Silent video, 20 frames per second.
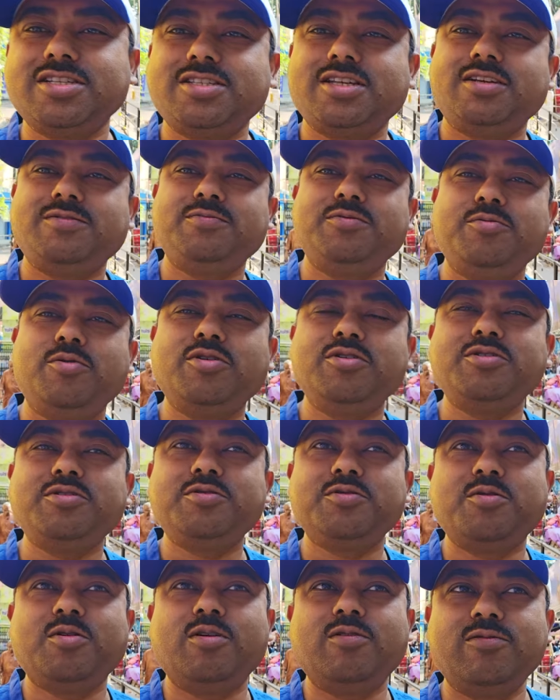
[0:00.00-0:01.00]
that we wanted to
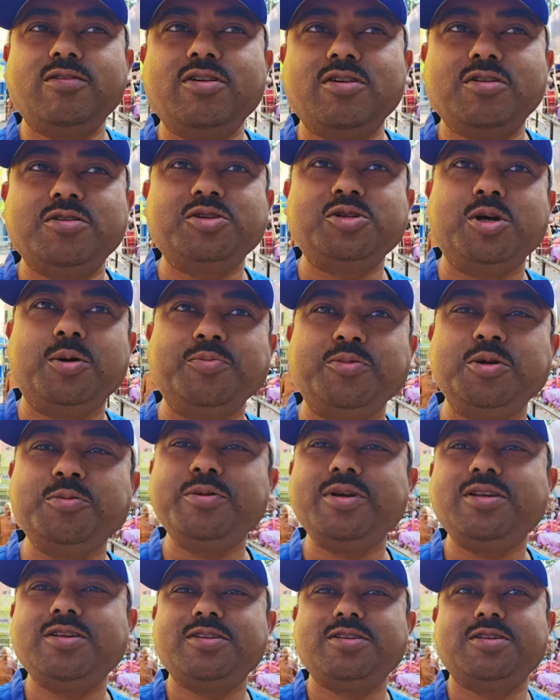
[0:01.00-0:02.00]
cover on
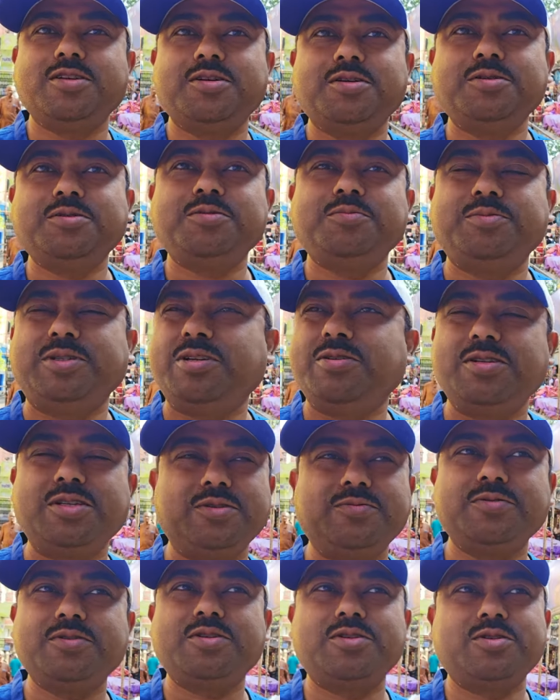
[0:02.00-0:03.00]
Saptami, so because it
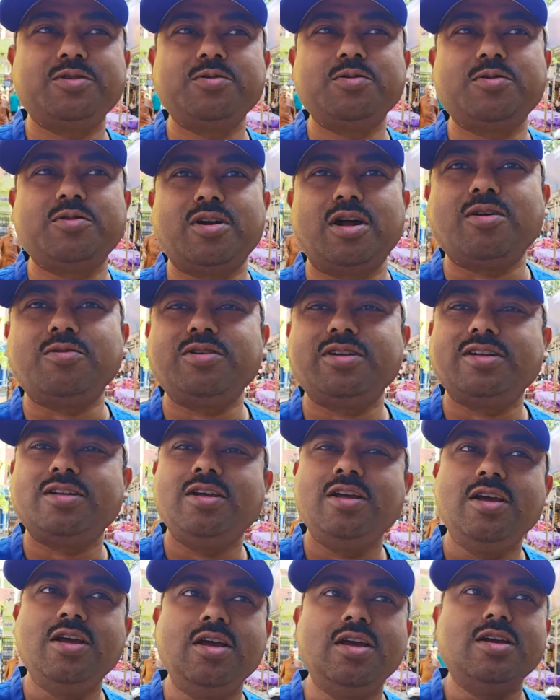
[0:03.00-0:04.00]
was so crowded.
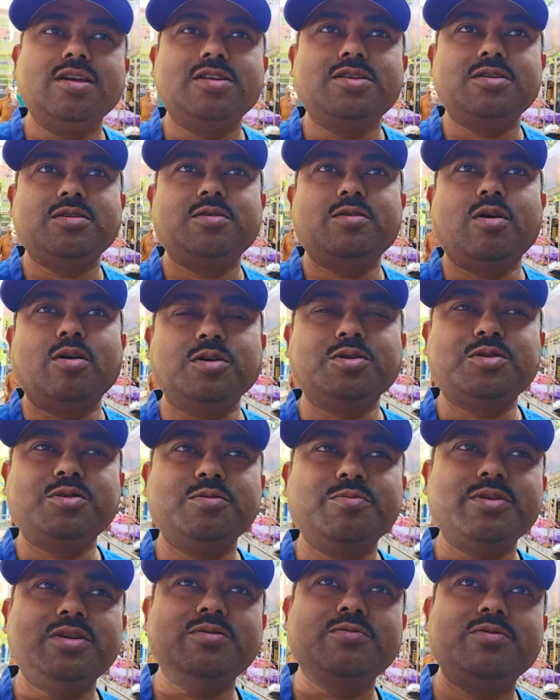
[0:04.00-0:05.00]
So
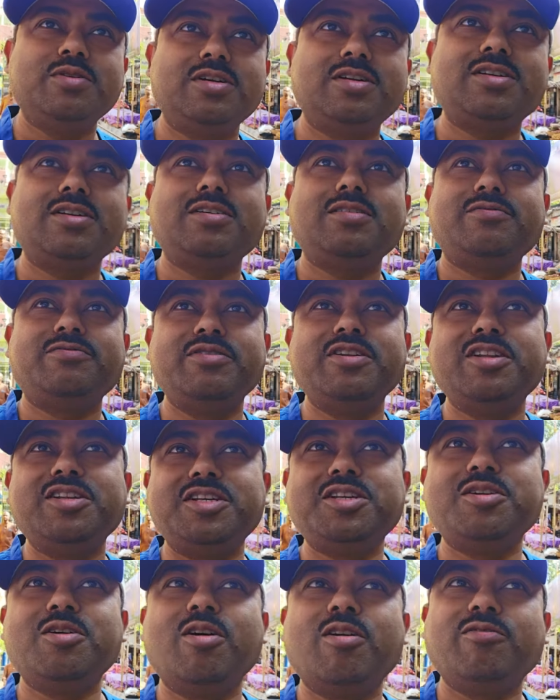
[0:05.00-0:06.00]
Ashtami we are
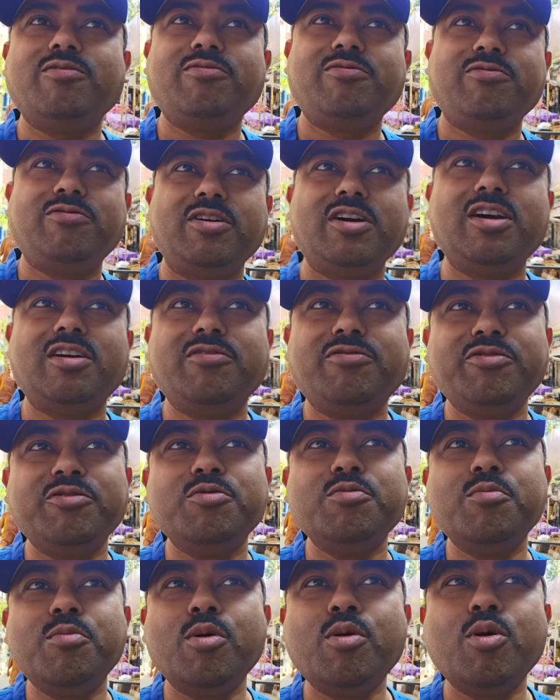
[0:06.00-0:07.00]
finishing off a few
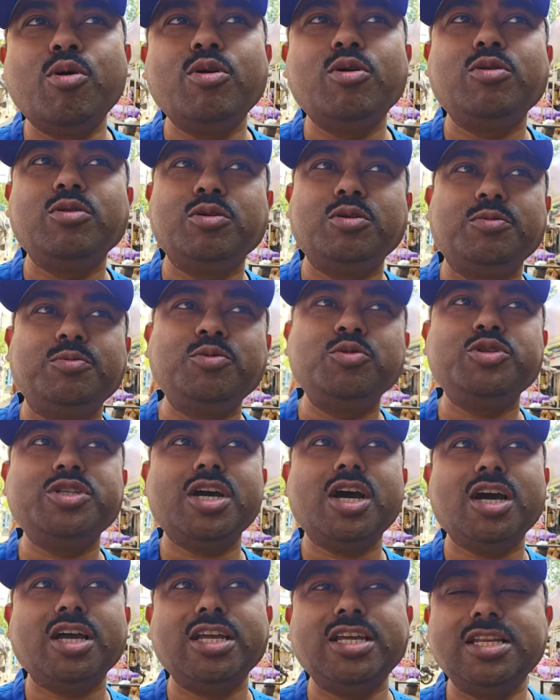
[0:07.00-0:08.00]
more
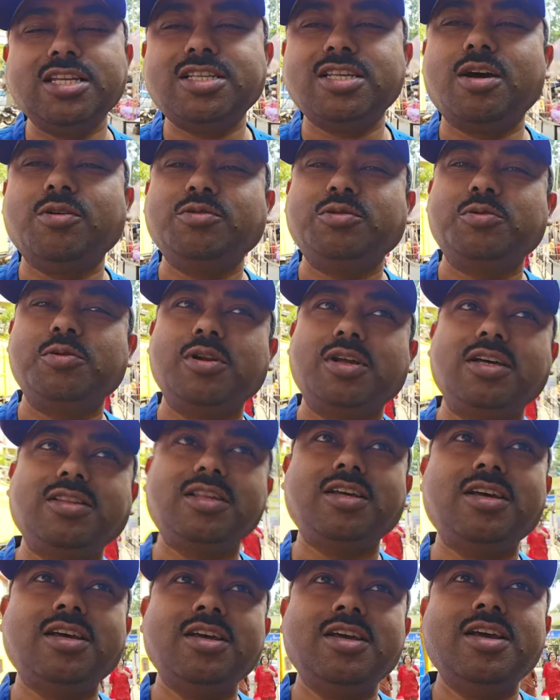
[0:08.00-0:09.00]
puja in South
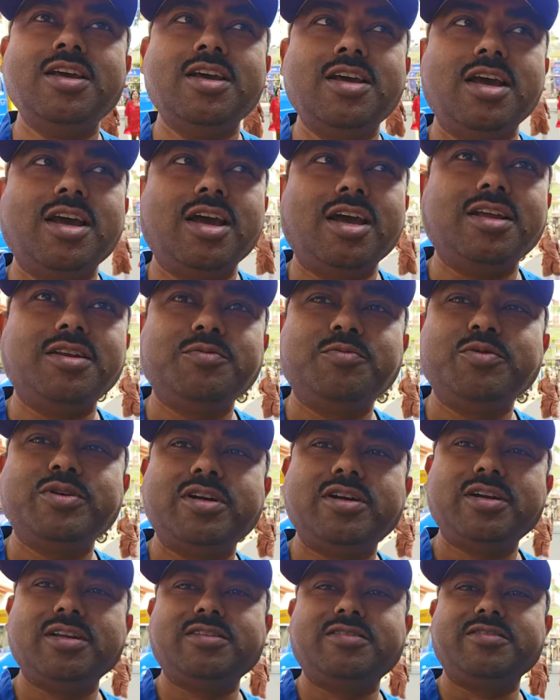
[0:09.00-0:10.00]
Kolkata, and we
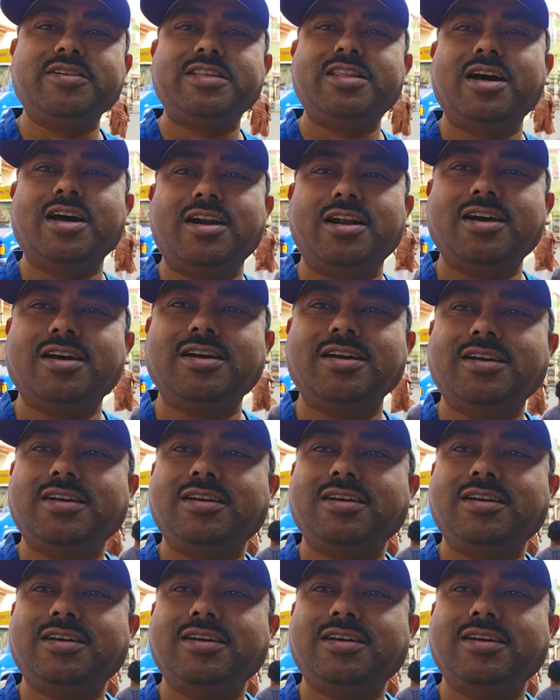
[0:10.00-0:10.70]
are at Tridhara.